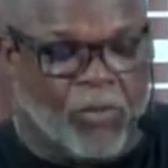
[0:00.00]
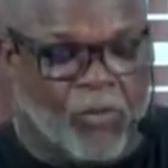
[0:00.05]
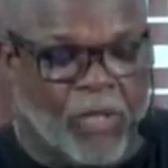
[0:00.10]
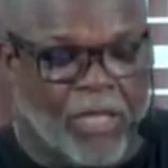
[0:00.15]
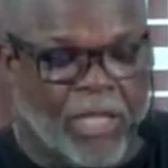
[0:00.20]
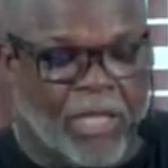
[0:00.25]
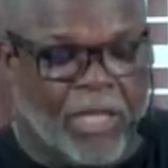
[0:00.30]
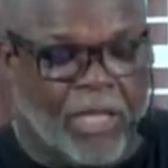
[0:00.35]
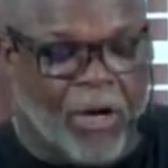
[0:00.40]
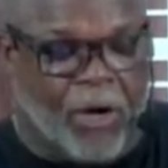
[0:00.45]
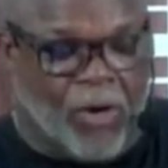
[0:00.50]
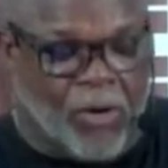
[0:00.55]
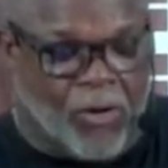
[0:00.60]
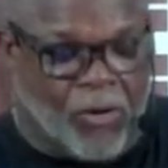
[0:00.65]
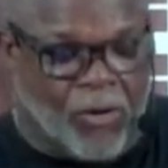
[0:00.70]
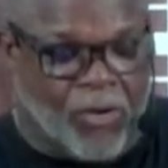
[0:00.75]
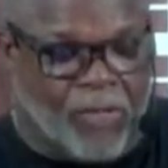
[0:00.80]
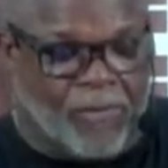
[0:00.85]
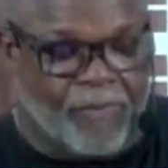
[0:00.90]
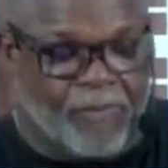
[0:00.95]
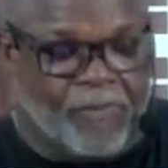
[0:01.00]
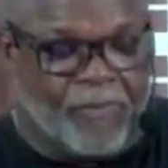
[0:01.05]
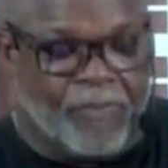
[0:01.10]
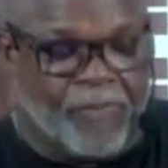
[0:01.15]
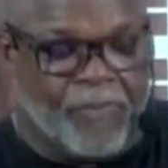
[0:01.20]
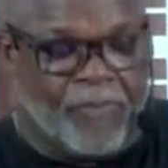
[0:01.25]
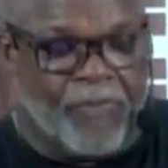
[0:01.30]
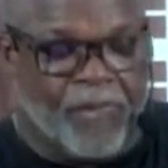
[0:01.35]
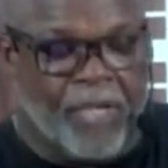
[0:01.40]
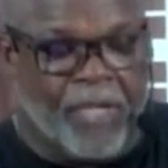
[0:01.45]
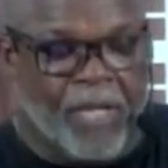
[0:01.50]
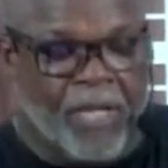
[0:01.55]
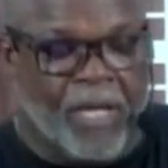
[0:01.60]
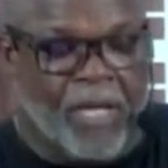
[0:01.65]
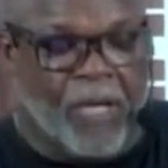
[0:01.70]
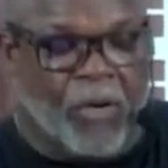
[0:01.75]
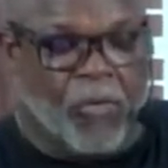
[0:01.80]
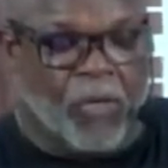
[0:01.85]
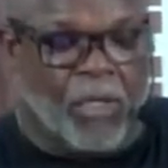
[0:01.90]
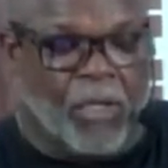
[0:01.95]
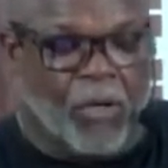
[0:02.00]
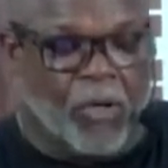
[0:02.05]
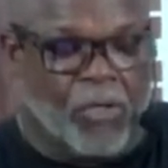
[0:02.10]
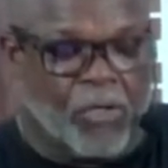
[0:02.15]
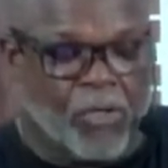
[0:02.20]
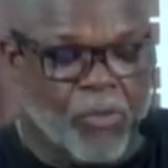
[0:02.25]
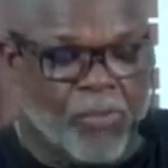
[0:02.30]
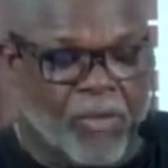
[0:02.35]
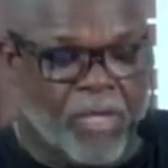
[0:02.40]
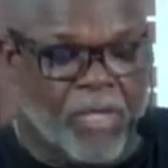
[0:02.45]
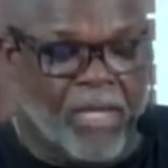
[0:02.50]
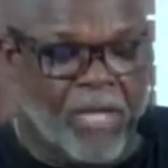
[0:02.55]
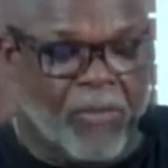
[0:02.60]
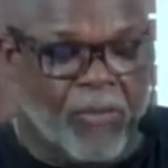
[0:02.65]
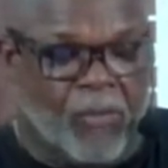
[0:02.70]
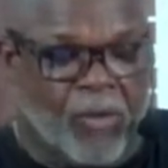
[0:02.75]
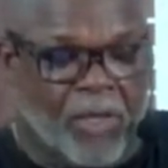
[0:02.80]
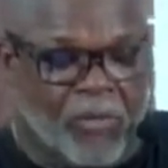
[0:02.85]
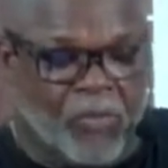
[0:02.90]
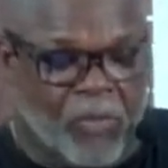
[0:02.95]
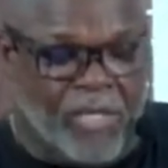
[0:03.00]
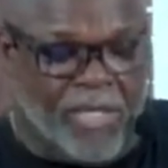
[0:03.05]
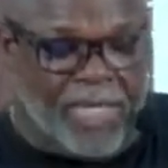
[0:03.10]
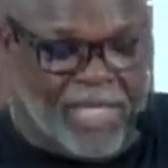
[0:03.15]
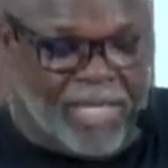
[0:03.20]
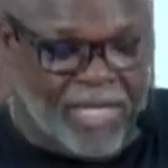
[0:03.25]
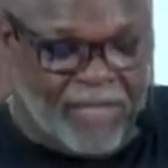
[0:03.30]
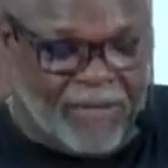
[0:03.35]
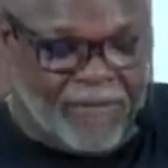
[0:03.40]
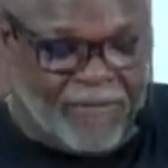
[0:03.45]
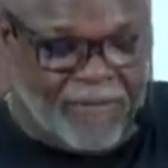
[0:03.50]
we learn will also become what we live.